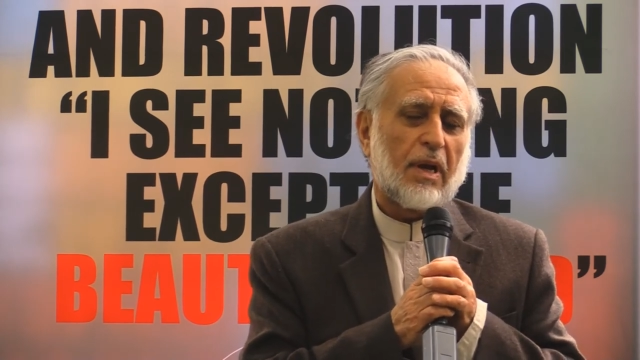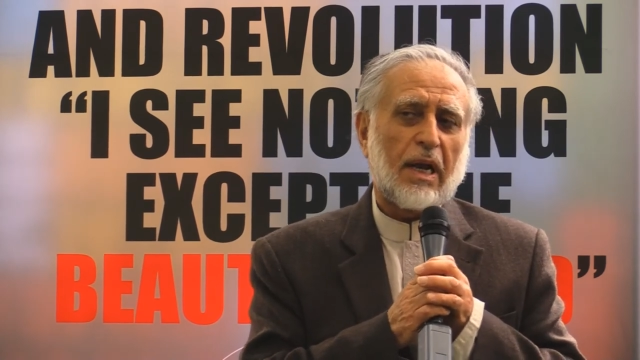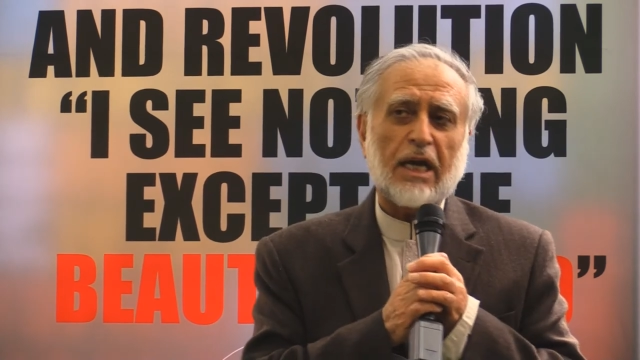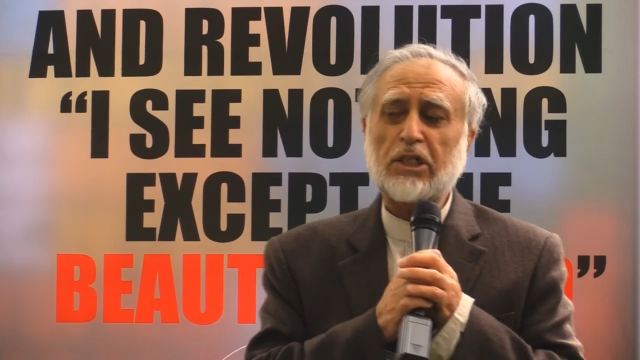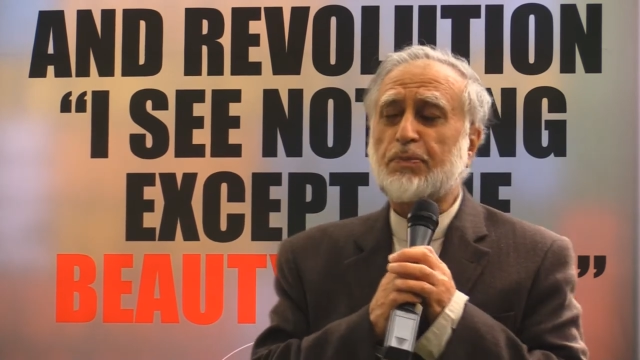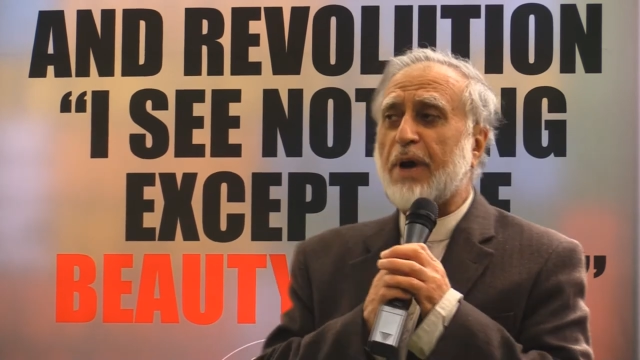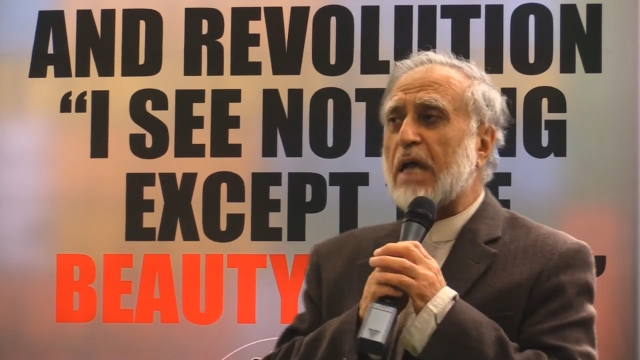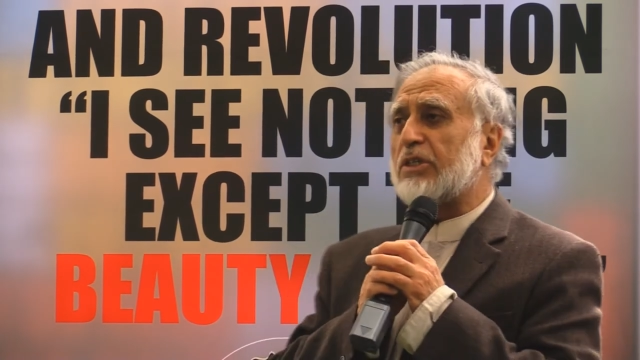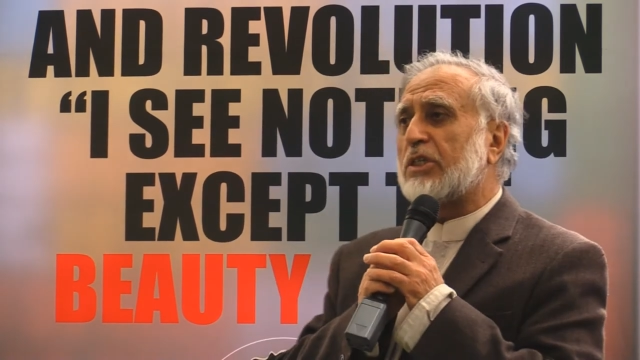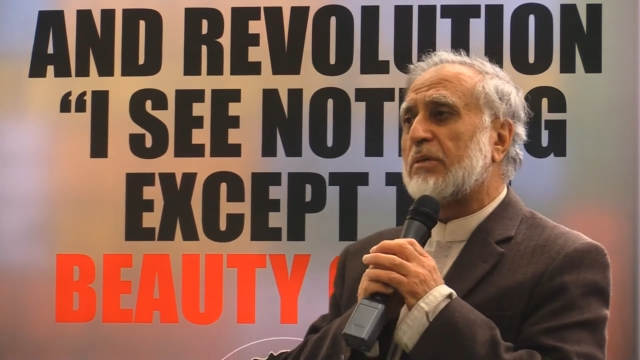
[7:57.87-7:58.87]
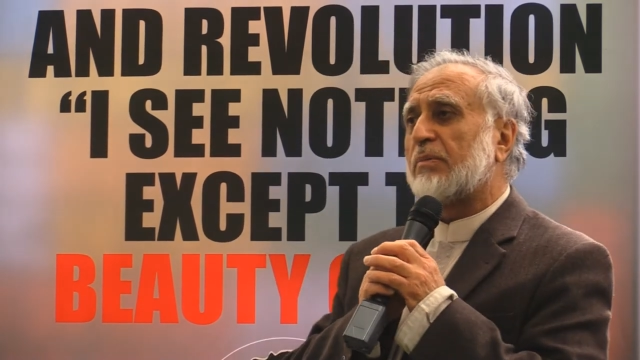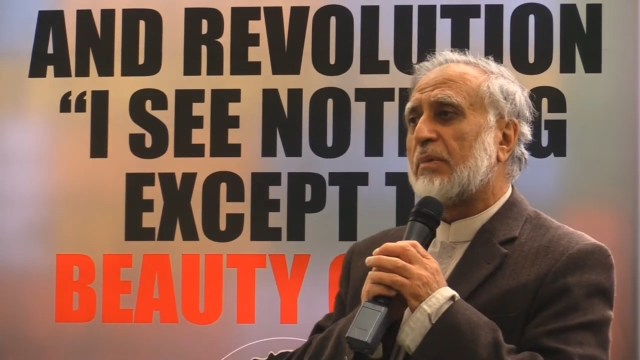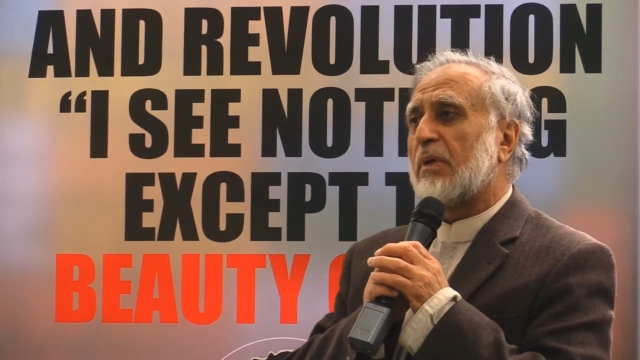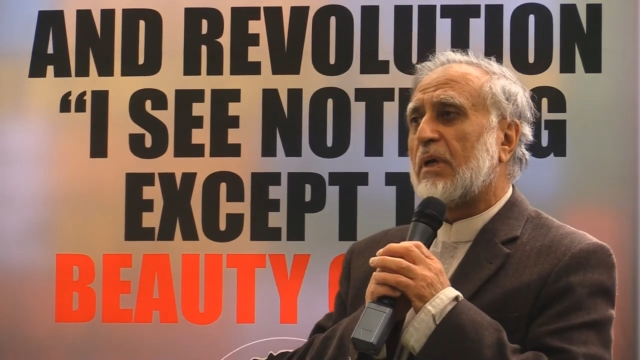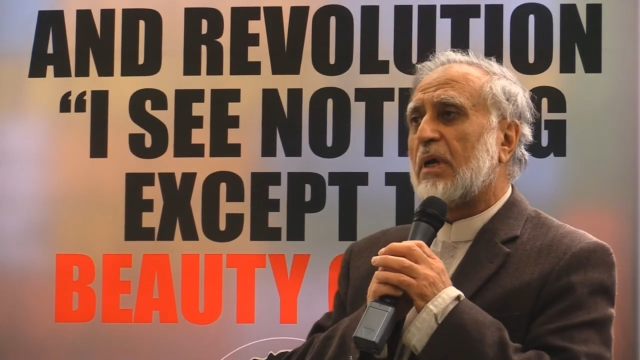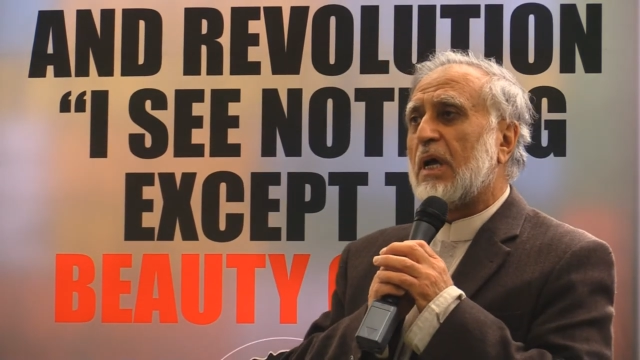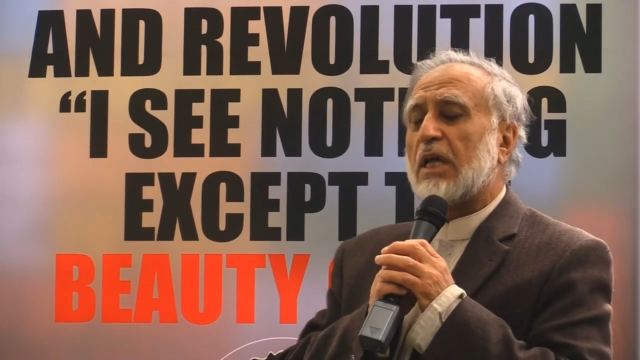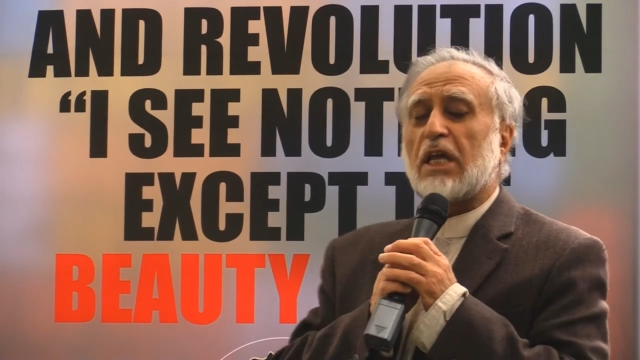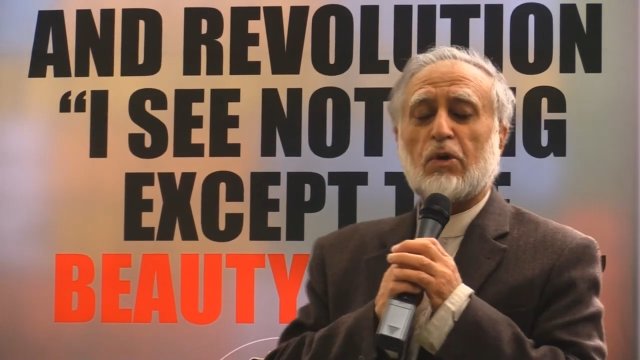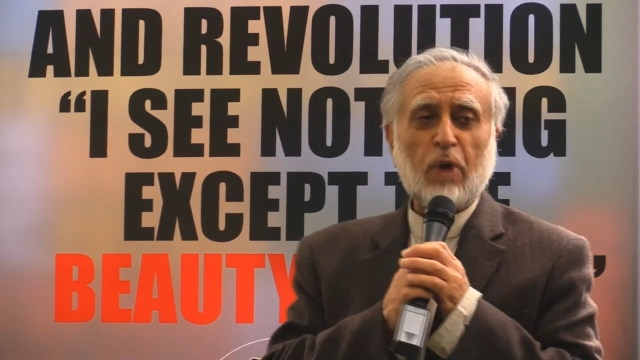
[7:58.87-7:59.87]
Let us pledge
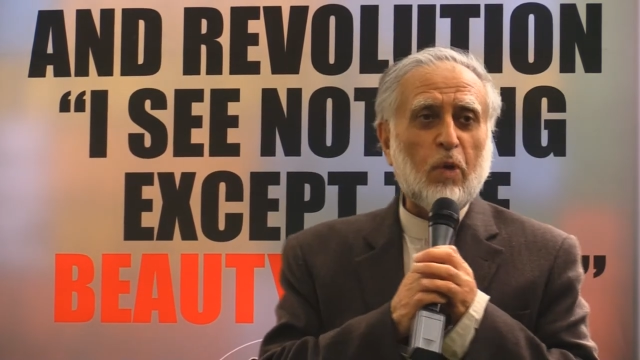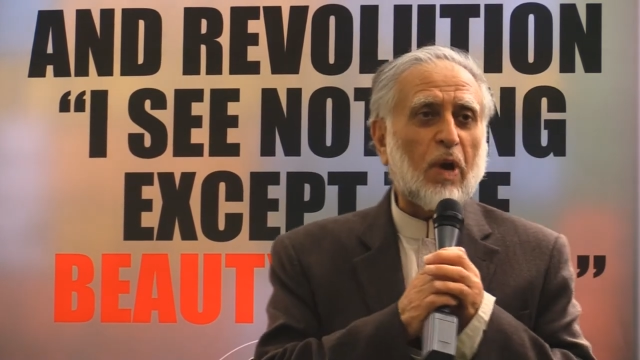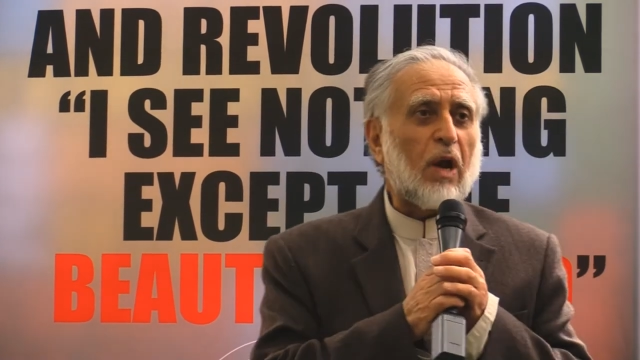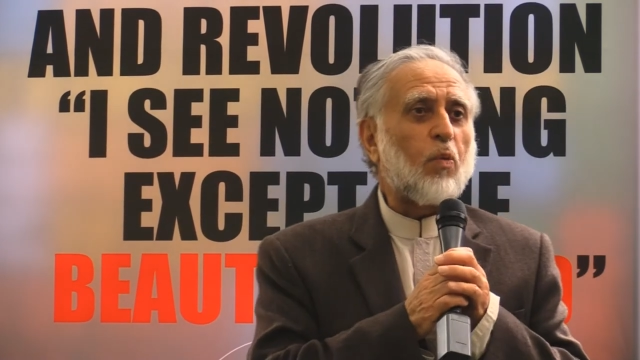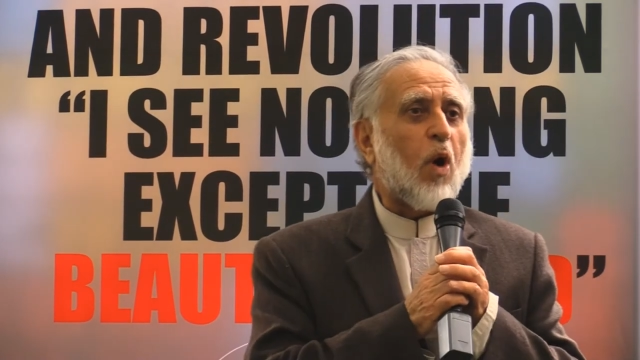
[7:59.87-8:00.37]
that we will